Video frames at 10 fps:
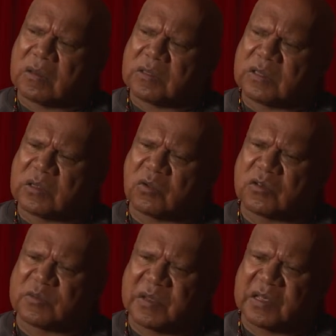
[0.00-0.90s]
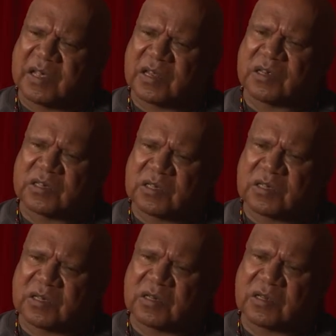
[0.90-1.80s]
She couldn't speak English,
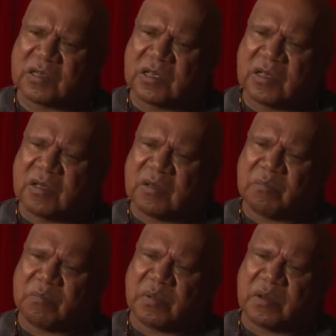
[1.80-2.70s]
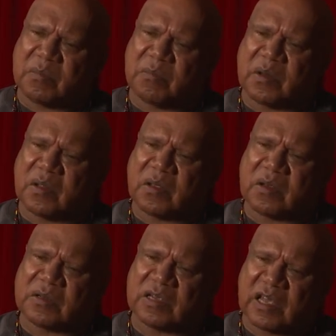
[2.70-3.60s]
but
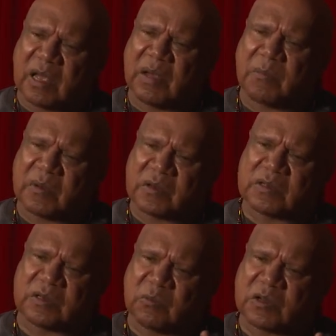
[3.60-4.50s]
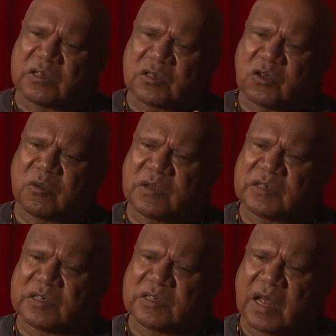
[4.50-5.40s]
she came up, and when she saw me,
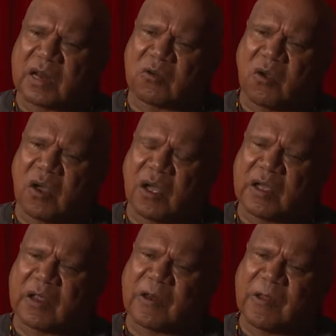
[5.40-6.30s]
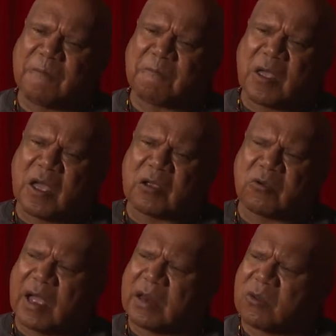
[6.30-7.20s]
she started crying, and her
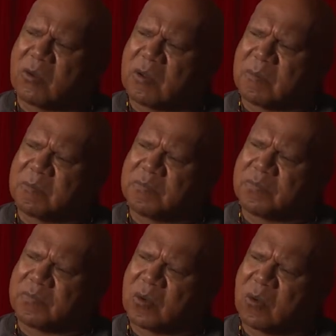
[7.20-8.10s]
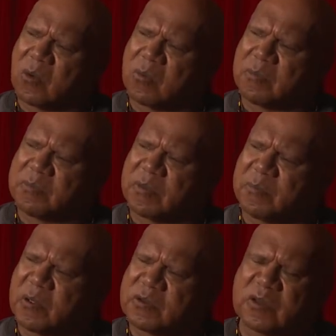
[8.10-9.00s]
granddaughter, or the
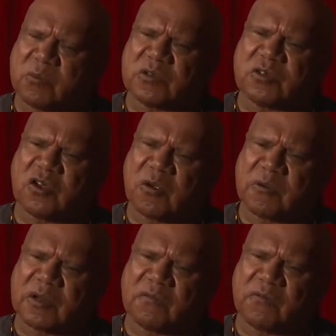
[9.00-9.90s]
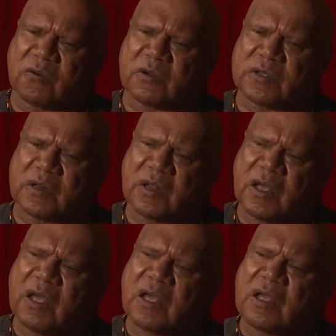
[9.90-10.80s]
person that was interpreting for her, said
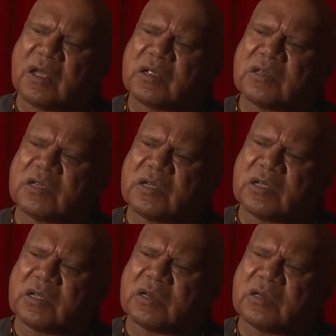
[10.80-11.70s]
she